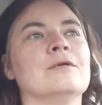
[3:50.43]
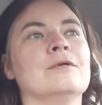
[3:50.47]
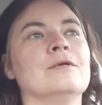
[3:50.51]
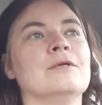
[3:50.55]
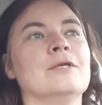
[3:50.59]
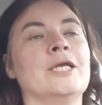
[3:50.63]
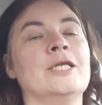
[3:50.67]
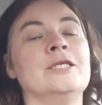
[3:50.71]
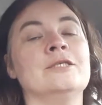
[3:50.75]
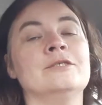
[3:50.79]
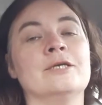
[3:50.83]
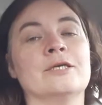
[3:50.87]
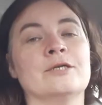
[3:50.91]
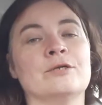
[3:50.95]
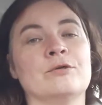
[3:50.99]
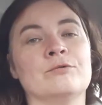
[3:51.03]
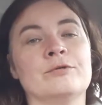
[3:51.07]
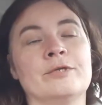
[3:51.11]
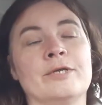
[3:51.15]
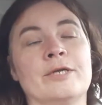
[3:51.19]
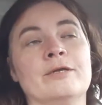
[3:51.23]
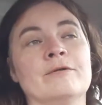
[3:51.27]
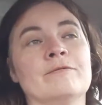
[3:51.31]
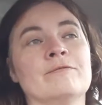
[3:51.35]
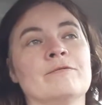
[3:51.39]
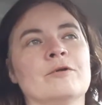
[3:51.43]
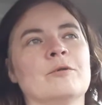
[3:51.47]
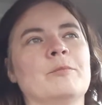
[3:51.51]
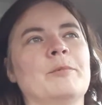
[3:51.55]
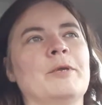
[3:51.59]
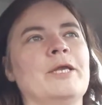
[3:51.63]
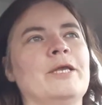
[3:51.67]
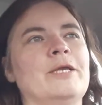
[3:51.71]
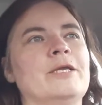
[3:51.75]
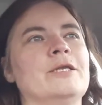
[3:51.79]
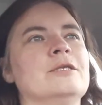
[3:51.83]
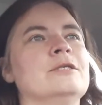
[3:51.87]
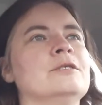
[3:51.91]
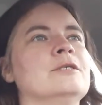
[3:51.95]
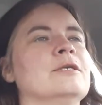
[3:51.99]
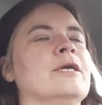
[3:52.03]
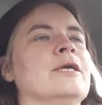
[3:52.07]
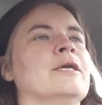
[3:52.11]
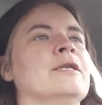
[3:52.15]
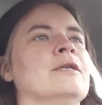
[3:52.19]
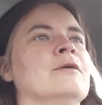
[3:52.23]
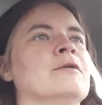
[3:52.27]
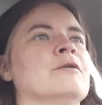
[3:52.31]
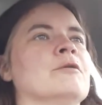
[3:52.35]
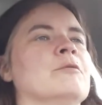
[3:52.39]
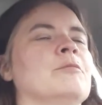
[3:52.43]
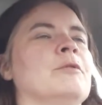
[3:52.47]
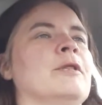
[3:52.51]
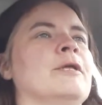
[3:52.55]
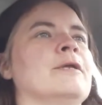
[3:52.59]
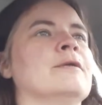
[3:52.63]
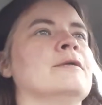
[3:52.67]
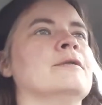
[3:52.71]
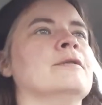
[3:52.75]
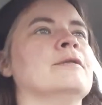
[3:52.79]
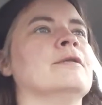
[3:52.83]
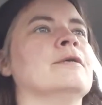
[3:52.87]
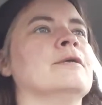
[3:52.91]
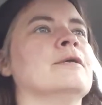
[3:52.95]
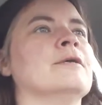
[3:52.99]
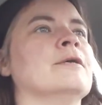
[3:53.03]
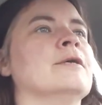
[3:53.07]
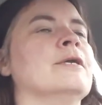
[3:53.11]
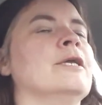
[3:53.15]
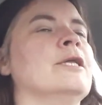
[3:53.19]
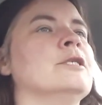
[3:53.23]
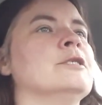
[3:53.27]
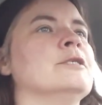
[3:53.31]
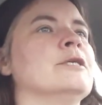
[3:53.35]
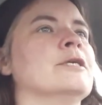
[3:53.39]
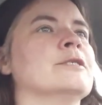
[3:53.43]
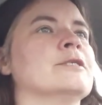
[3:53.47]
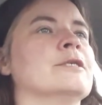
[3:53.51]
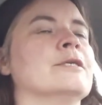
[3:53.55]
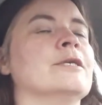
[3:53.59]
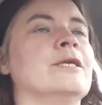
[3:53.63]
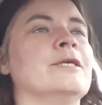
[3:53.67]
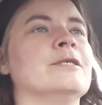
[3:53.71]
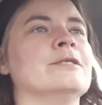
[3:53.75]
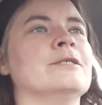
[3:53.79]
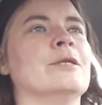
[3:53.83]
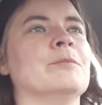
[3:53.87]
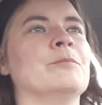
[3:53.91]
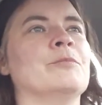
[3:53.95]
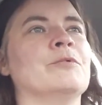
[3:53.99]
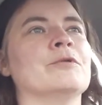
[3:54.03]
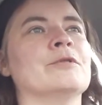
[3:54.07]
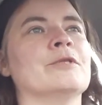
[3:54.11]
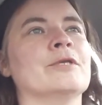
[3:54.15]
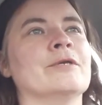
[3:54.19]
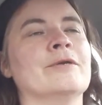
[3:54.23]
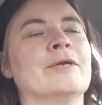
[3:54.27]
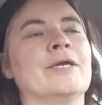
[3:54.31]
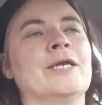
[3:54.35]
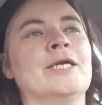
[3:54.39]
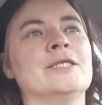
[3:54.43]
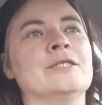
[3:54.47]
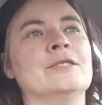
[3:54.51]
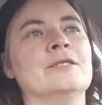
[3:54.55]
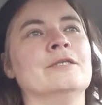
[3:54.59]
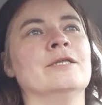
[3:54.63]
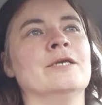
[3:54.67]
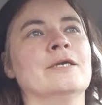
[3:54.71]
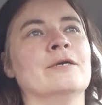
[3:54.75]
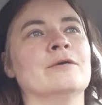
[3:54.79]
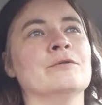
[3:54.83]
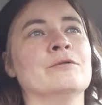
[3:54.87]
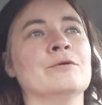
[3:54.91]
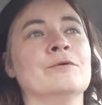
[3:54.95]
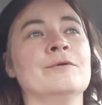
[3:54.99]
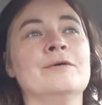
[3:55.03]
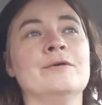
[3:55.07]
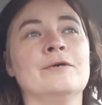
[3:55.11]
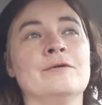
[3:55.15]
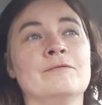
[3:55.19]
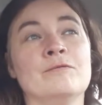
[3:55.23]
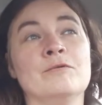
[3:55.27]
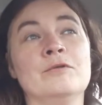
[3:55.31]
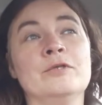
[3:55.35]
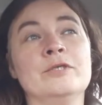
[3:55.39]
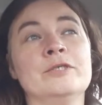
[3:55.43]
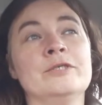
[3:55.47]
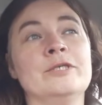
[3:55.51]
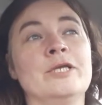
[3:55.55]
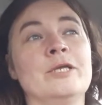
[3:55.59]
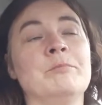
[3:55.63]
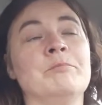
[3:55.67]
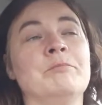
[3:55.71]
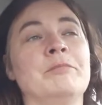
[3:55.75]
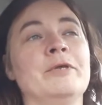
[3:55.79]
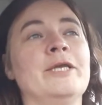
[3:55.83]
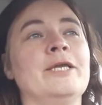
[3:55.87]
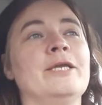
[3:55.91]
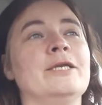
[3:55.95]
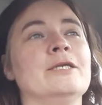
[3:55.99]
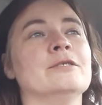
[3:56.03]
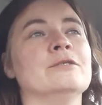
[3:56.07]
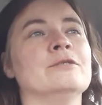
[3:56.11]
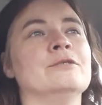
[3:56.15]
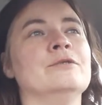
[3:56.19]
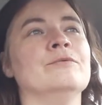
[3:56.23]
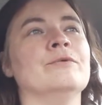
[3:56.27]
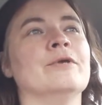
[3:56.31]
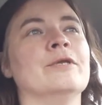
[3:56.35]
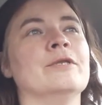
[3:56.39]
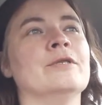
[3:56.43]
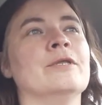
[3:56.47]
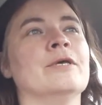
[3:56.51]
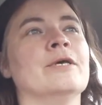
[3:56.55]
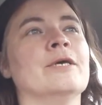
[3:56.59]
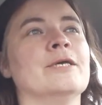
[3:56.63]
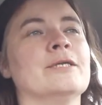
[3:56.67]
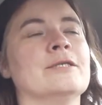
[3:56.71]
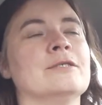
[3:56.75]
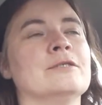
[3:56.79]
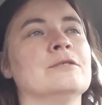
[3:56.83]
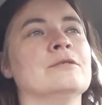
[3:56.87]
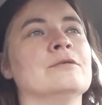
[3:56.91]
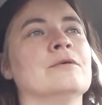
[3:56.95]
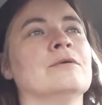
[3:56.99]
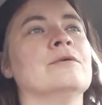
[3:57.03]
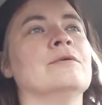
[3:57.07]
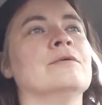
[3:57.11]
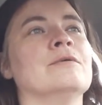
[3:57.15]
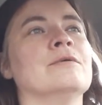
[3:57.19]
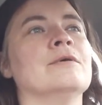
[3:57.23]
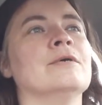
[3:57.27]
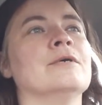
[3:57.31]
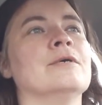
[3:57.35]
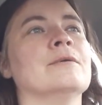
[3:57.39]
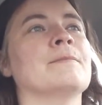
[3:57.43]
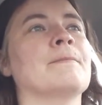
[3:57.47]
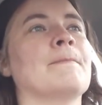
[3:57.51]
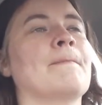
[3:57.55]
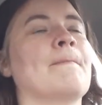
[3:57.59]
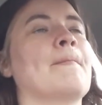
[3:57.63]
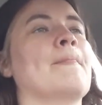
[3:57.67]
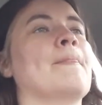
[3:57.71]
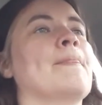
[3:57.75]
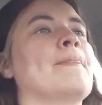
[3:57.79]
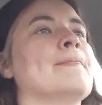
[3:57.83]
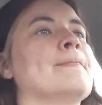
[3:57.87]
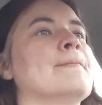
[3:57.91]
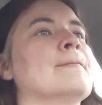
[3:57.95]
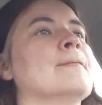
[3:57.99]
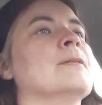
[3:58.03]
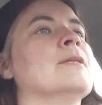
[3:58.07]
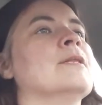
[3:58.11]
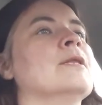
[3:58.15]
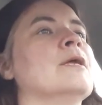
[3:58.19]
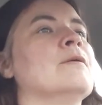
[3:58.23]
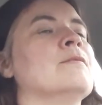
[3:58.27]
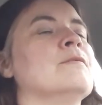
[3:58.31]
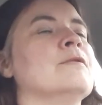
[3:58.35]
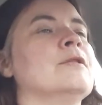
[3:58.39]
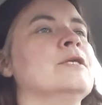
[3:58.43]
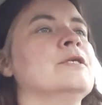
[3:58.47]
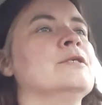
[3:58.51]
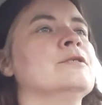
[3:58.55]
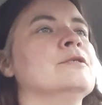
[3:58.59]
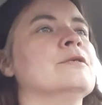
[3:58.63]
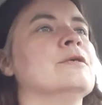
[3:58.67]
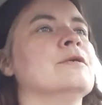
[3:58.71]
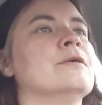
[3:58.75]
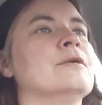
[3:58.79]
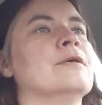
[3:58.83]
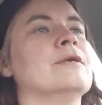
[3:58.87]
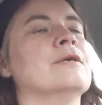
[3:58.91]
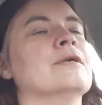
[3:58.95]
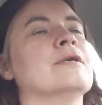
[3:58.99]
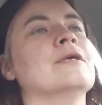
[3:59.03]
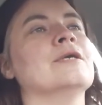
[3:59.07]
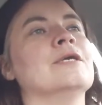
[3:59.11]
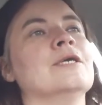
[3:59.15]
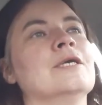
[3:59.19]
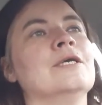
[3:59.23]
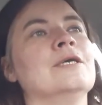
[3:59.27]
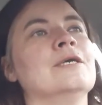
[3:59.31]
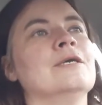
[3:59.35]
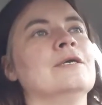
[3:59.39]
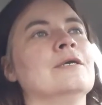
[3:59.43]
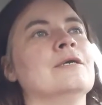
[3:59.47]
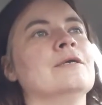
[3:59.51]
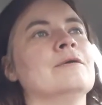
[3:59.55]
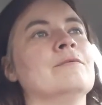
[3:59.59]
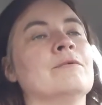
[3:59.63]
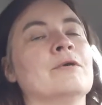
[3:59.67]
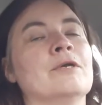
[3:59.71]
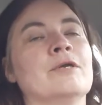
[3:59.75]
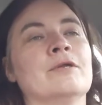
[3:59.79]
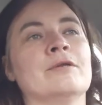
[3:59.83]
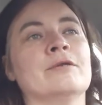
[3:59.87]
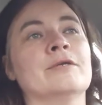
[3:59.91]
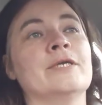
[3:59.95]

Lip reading: insect hotel for the bees and other plant insects, I guess, that put their eggs in there. Although I've only seen bees doing that, so not really sure what other